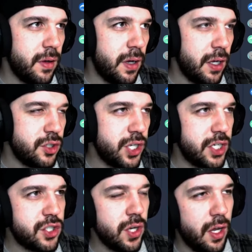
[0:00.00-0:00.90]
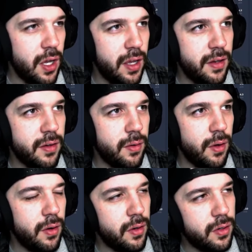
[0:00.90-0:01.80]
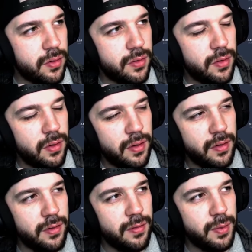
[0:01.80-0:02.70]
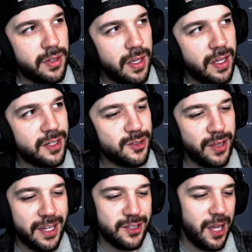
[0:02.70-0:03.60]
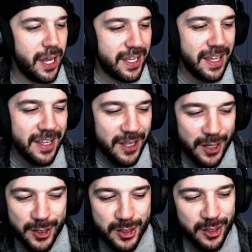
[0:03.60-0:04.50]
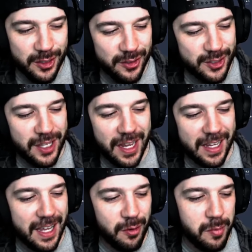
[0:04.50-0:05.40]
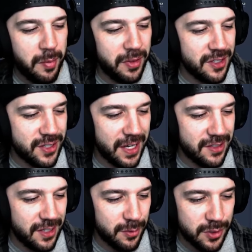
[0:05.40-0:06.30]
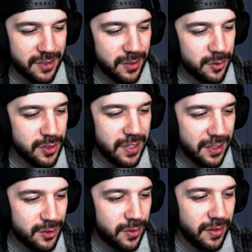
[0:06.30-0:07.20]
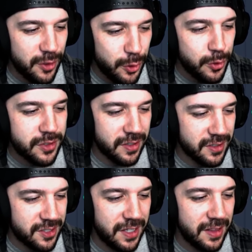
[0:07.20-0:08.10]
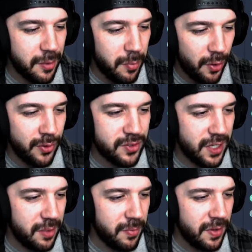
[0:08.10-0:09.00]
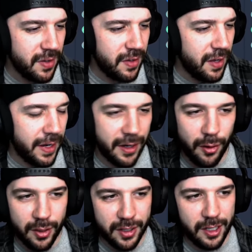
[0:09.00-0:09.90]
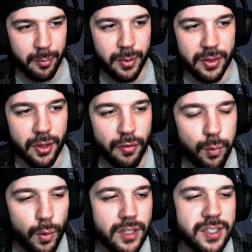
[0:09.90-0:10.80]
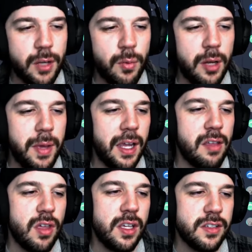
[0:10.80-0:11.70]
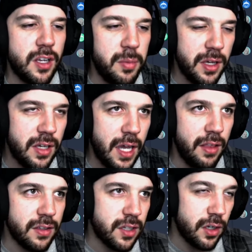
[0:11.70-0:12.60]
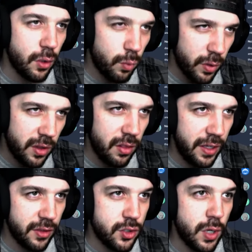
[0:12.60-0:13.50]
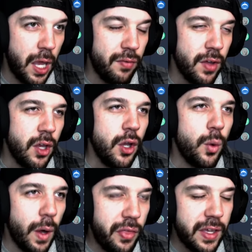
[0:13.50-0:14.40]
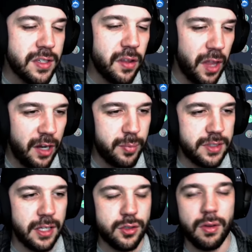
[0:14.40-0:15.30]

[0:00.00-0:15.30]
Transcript: Jay Sean, or the heck is his last name? I can't see. I can't remember these guys' names because I'm just not used to seeing them all the time. I got to look it up. But the Florida State running back, I think, is going to be a guy that's going to go really late in the draft, who I think has a lot of potential.